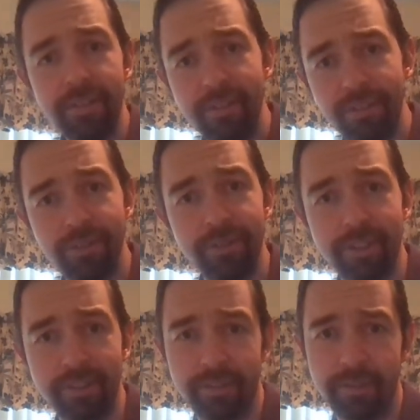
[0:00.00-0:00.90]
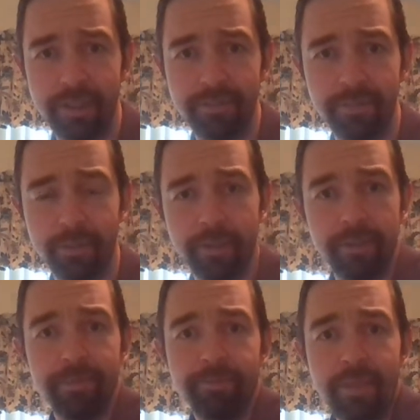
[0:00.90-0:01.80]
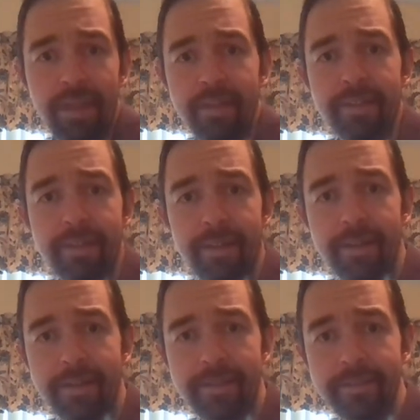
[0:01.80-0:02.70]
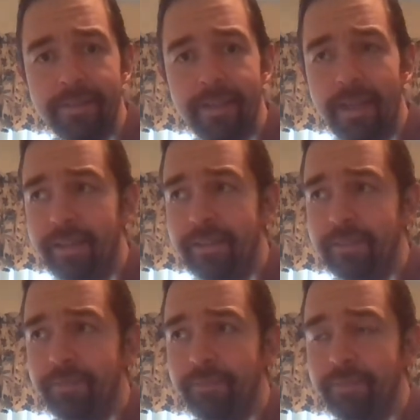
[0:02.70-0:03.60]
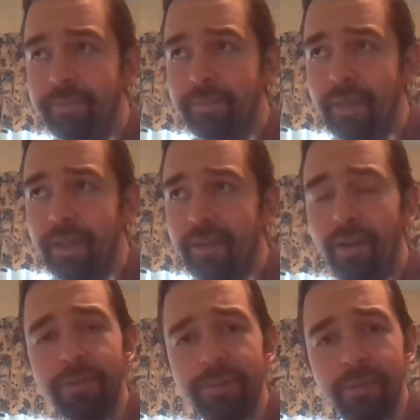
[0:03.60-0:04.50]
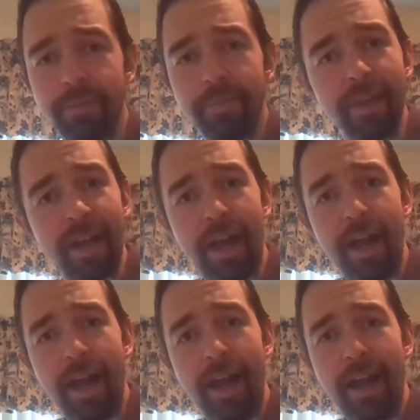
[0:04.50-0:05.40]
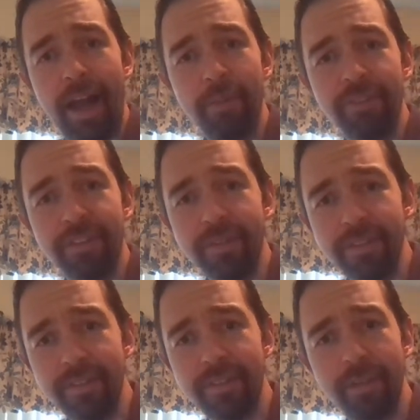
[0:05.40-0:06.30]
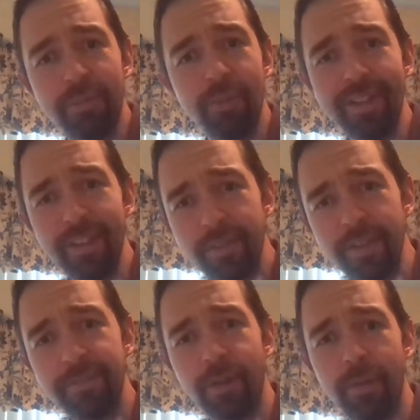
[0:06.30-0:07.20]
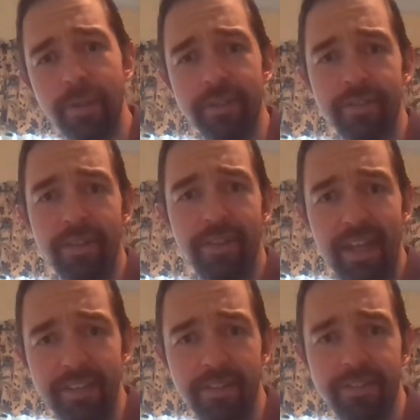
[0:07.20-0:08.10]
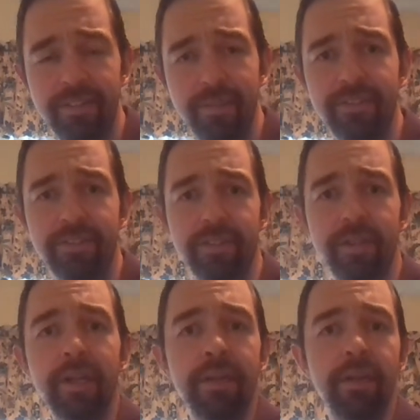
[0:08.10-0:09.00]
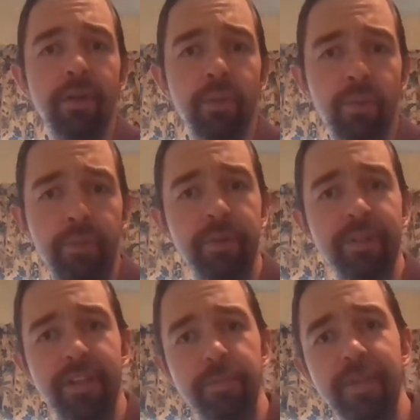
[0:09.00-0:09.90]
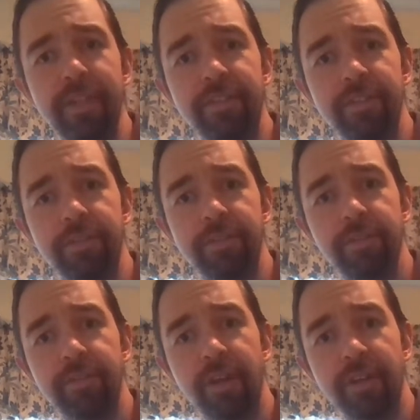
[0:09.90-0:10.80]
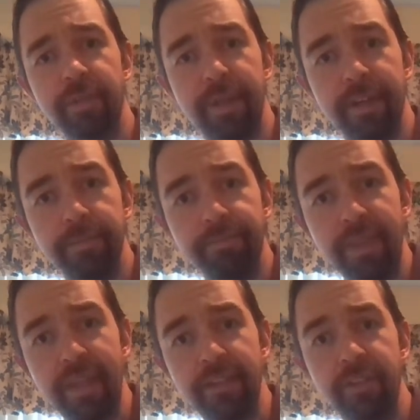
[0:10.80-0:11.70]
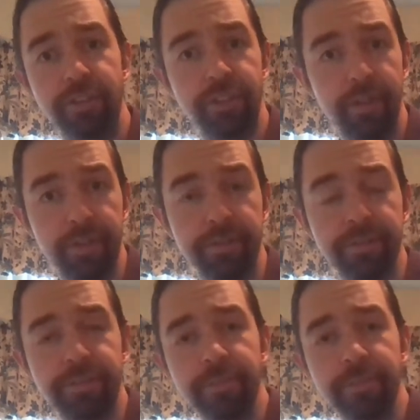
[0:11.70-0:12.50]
you're still getting credit for it. And also, I was really looking forward to the end of the semester when we were going to meet to talk about your journals.